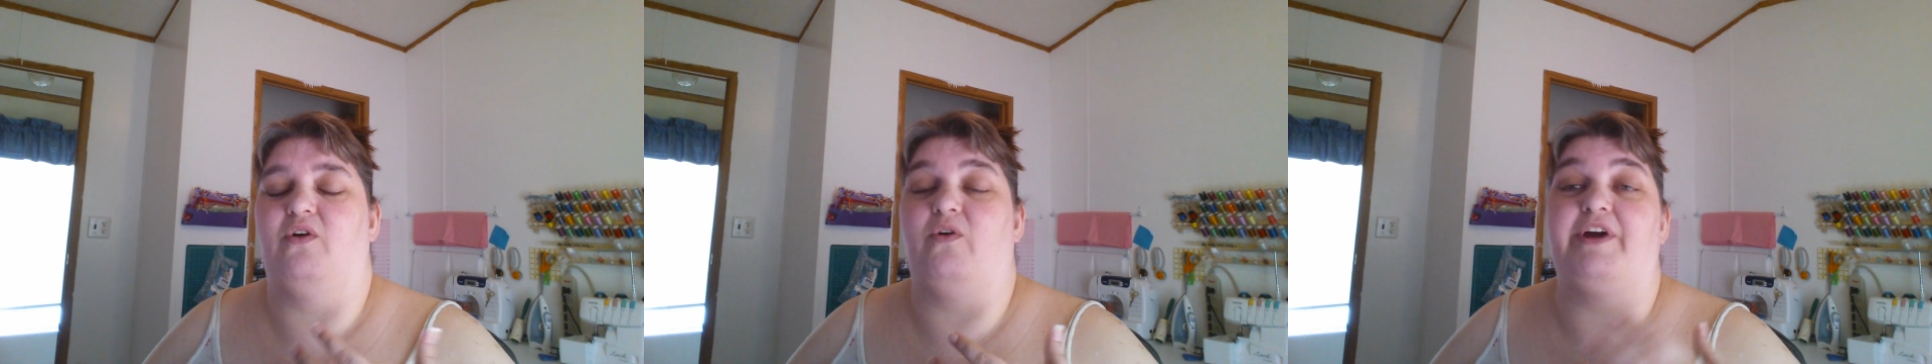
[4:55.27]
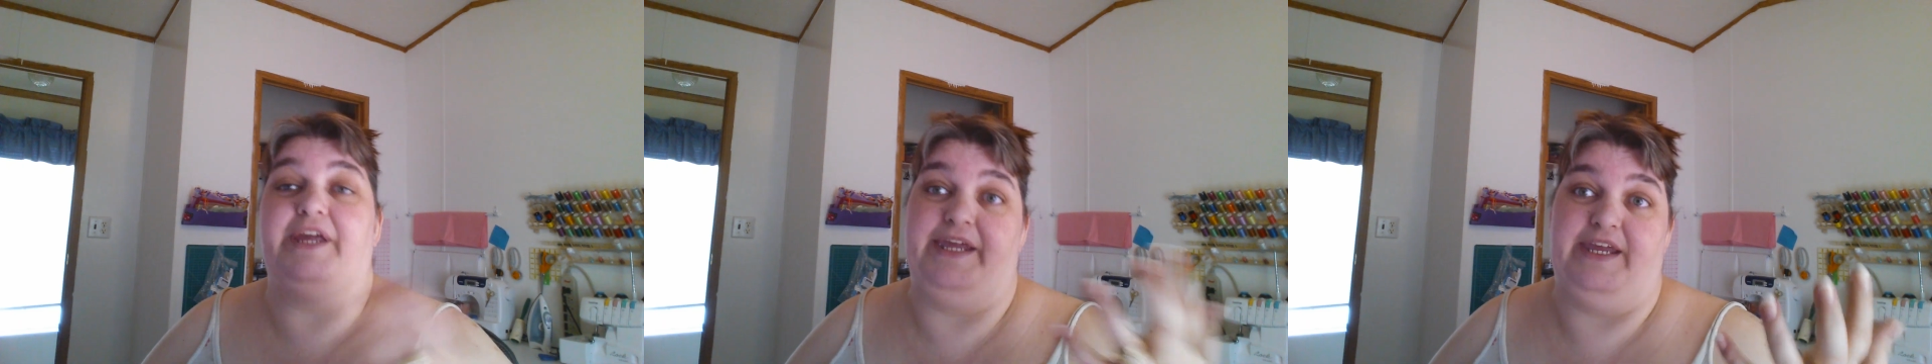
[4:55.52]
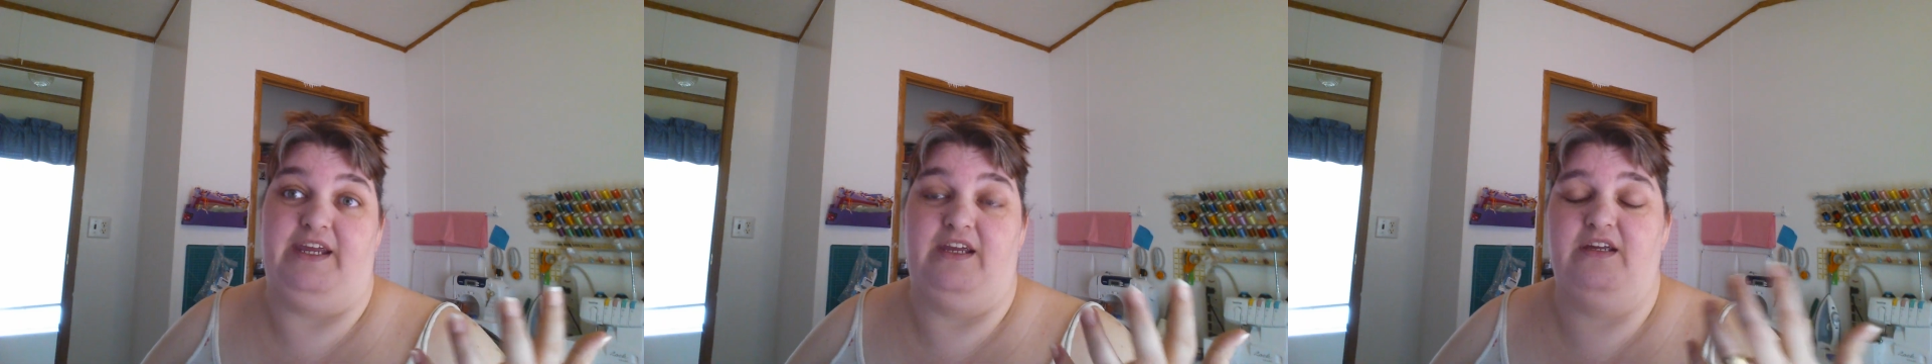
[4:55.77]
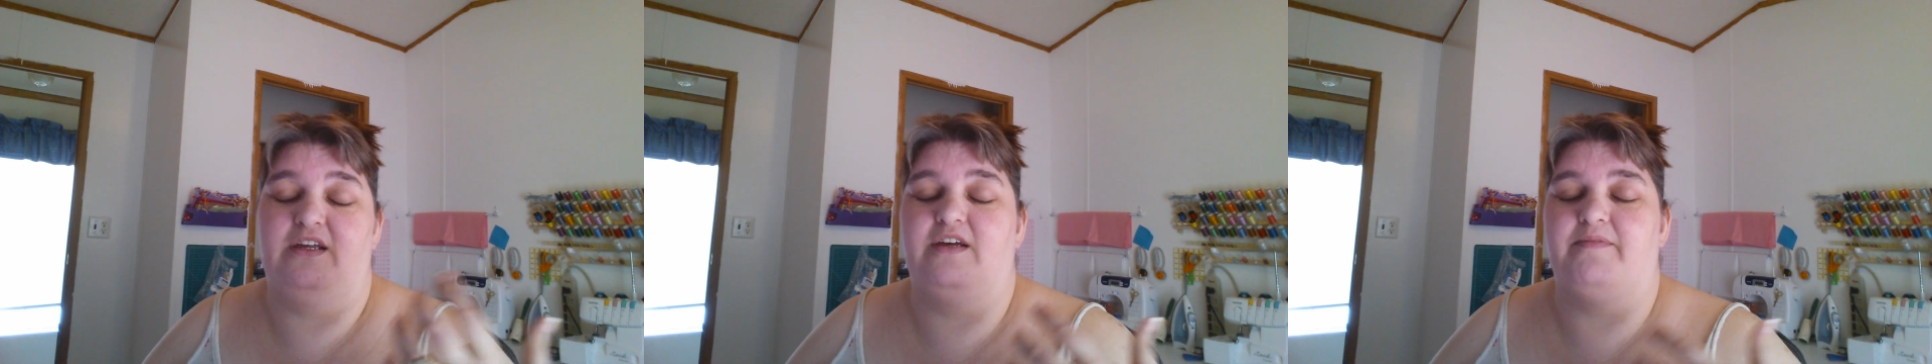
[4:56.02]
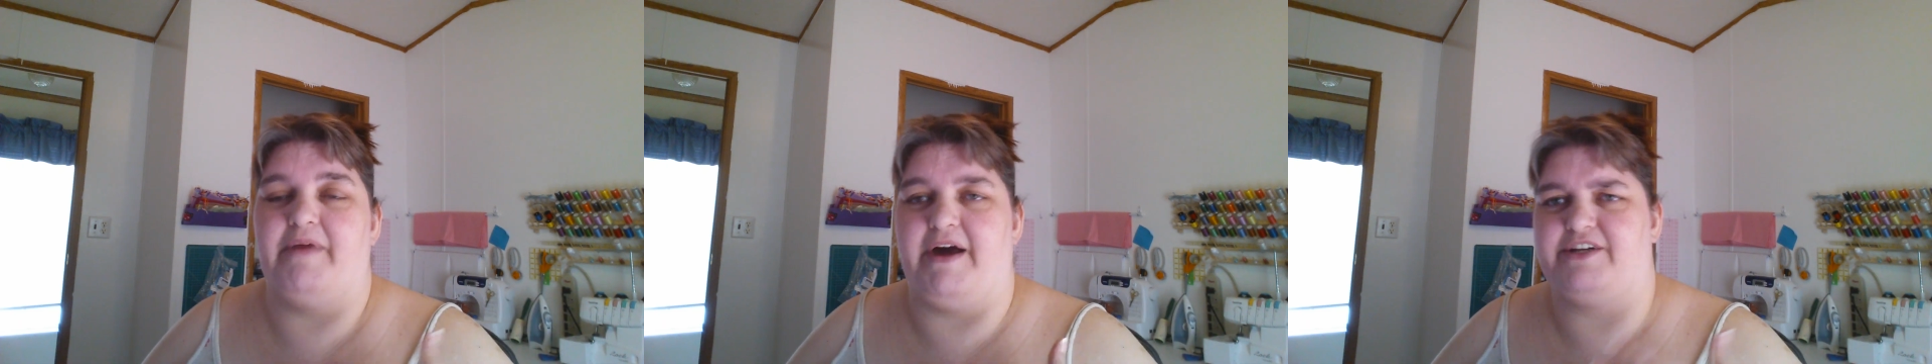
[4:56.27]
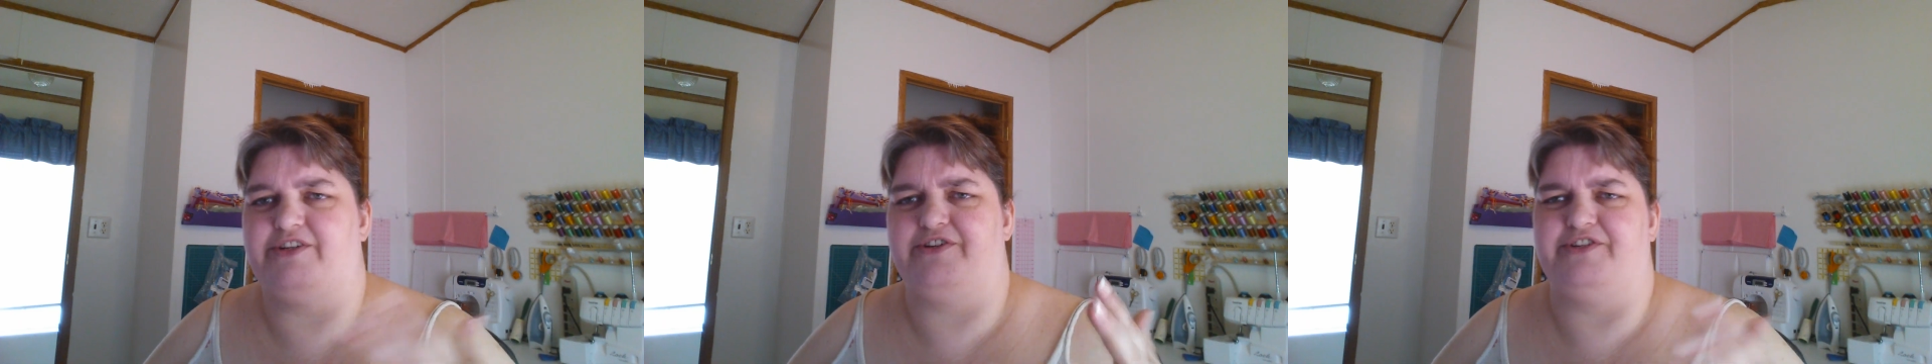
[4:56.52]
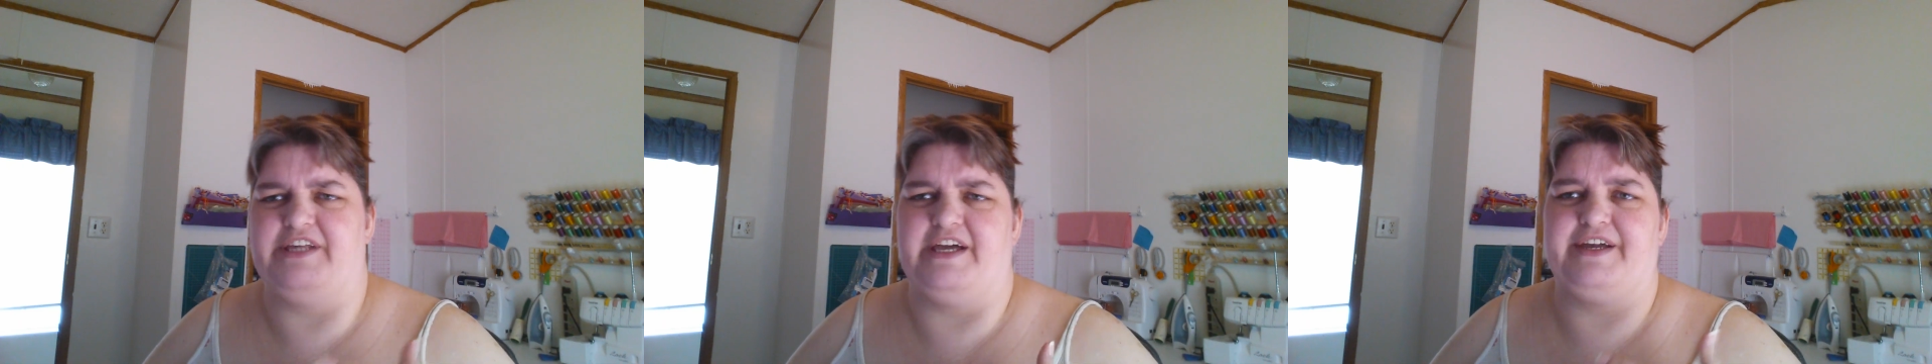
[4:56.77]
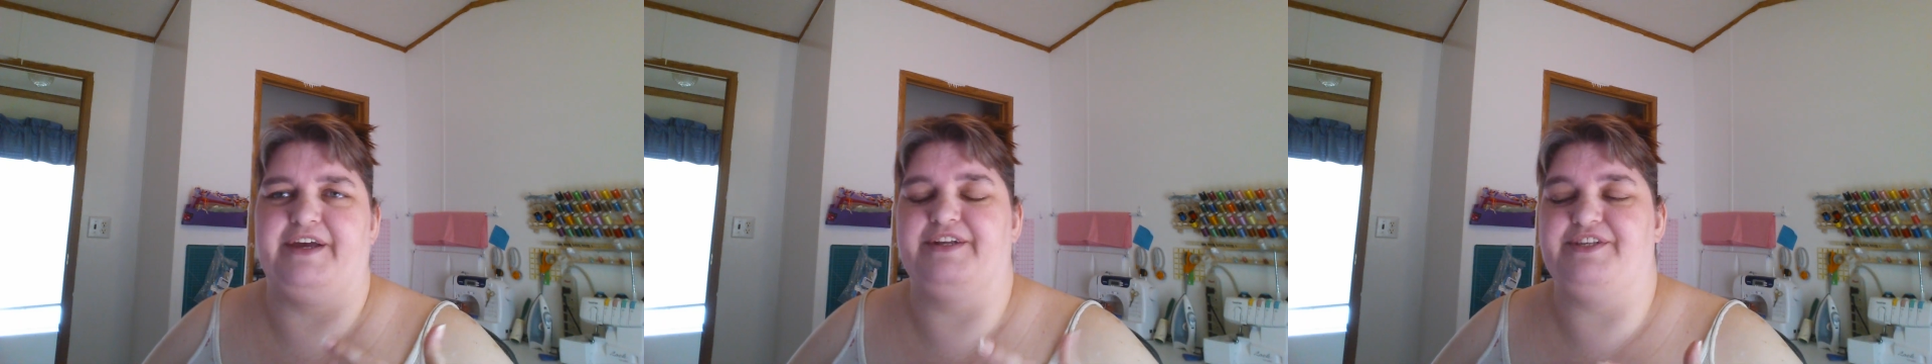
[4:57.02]
or he monitors
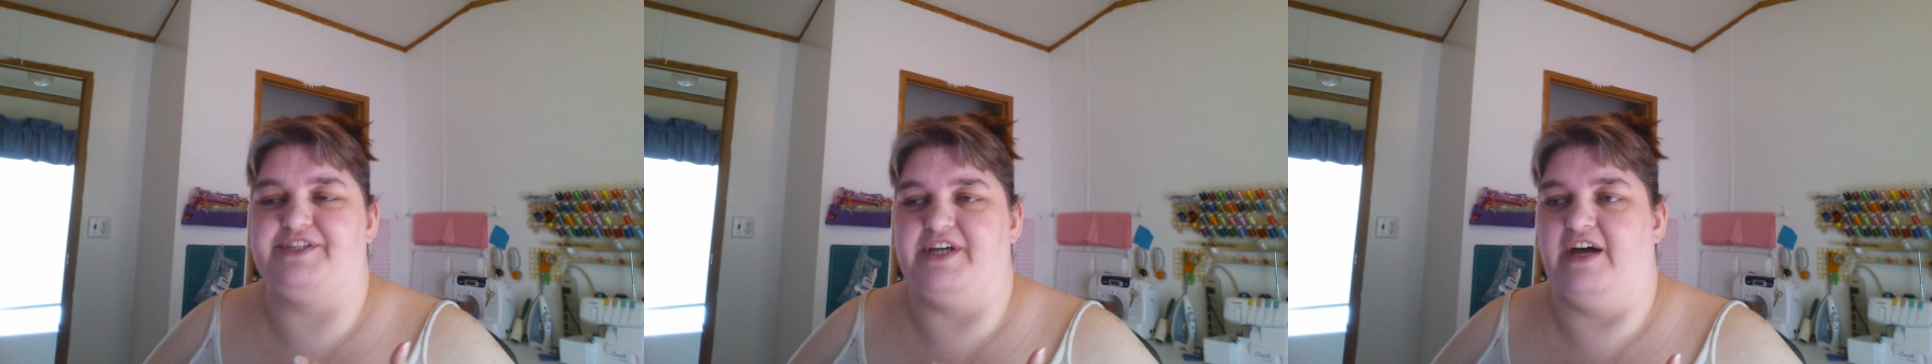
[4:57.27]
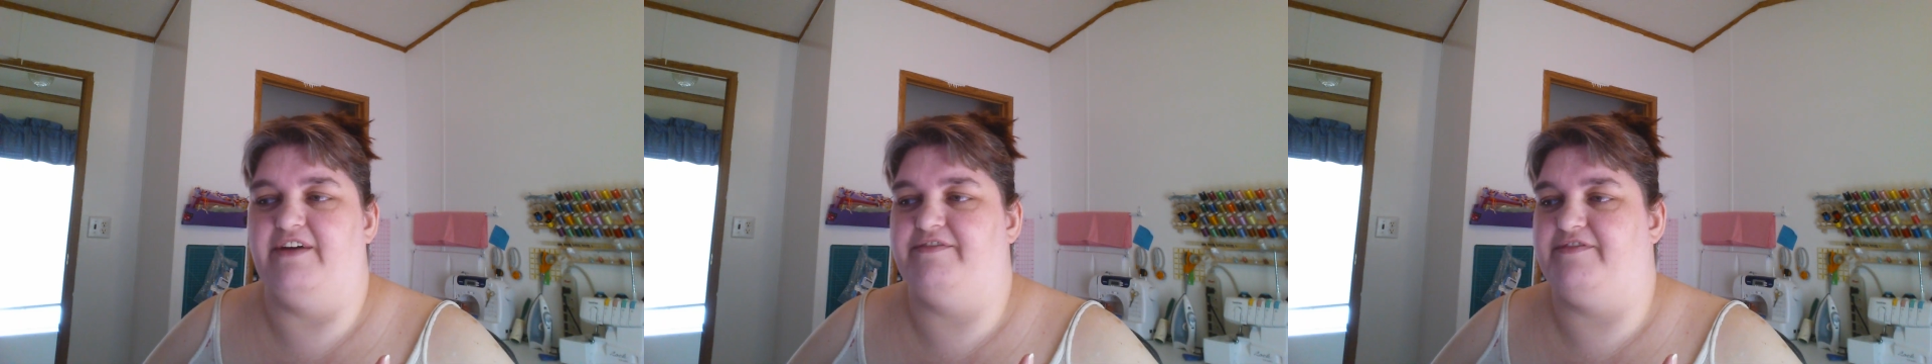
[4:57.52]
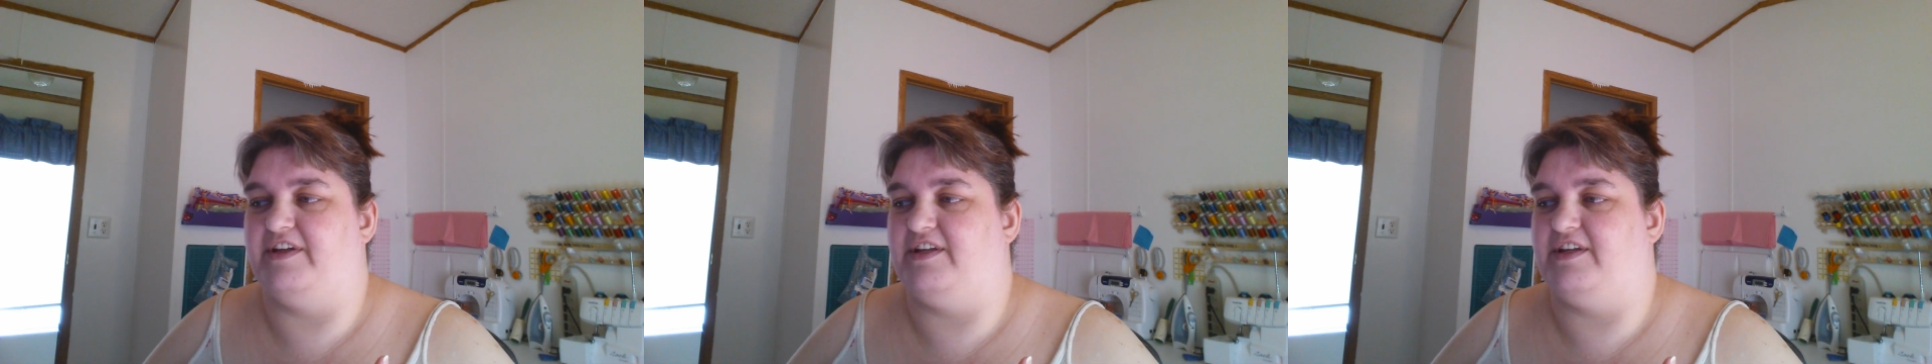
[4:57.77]
that kind of stuff,